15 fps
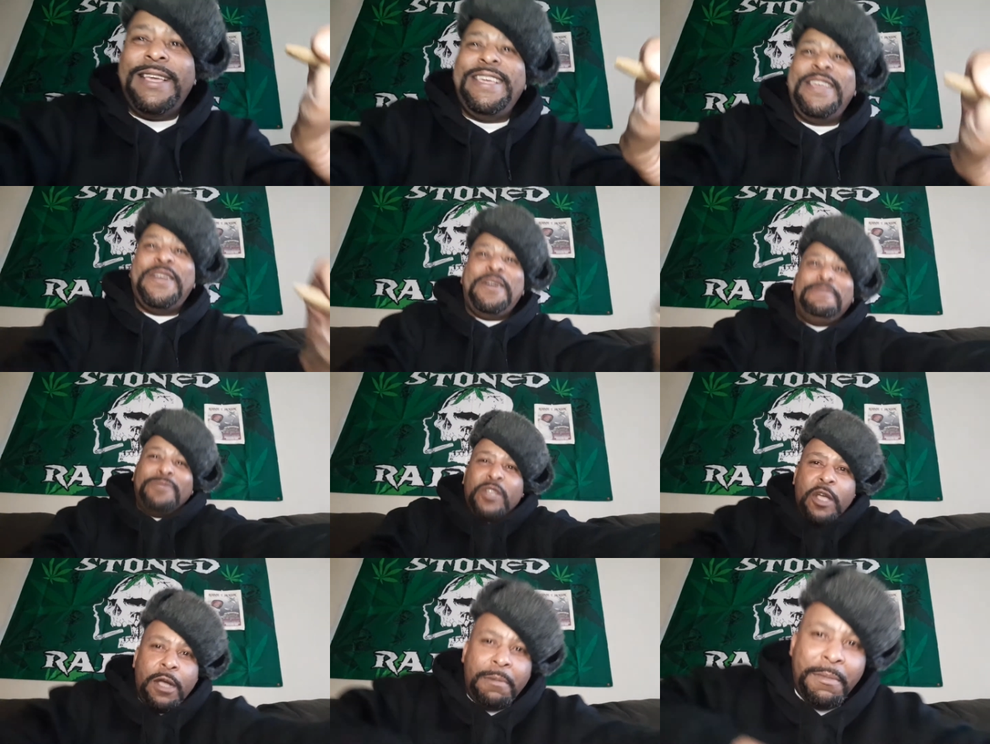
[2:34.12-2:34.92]
You know what I'm
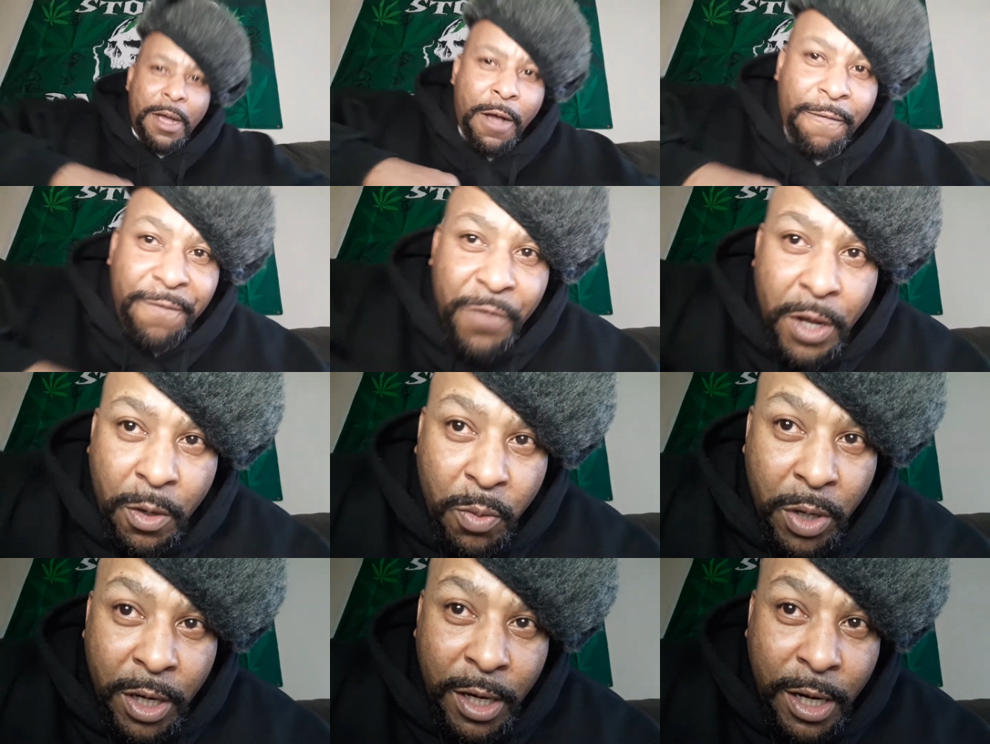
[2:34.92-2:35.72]
talking about? Fuck
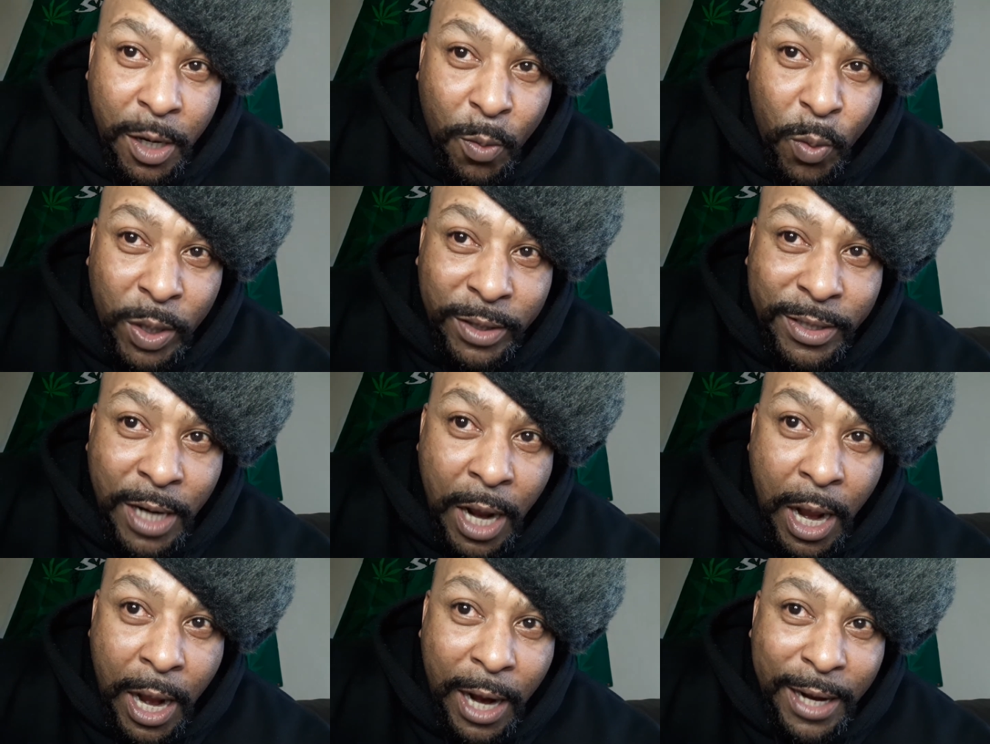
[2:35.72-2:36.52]
with a nigga one
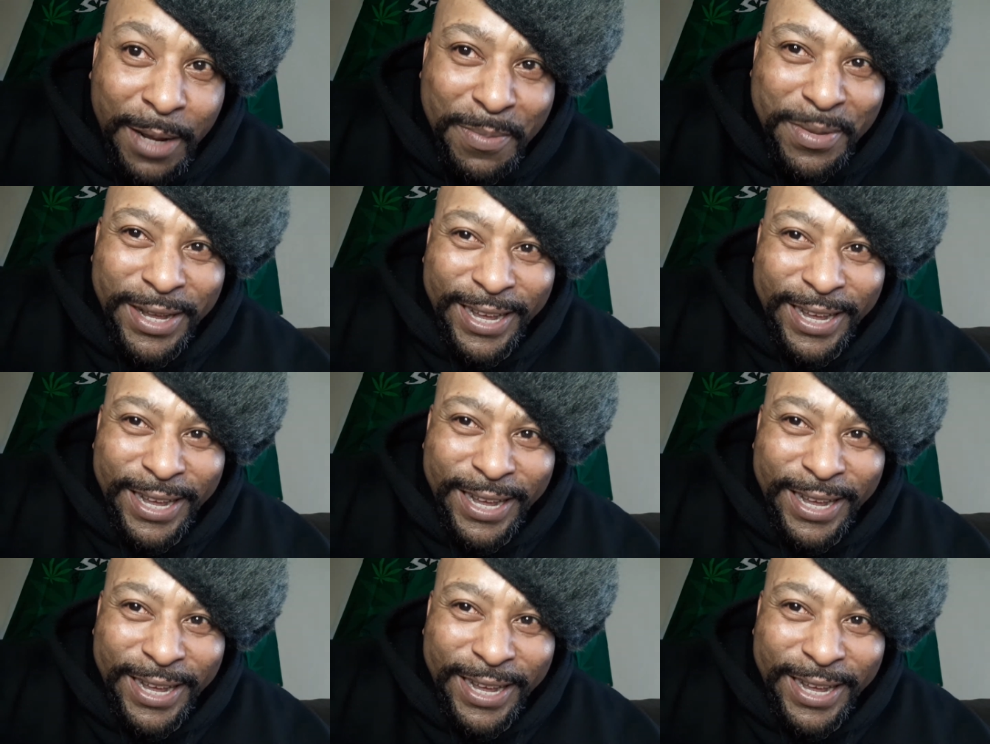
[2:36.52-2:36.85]
time.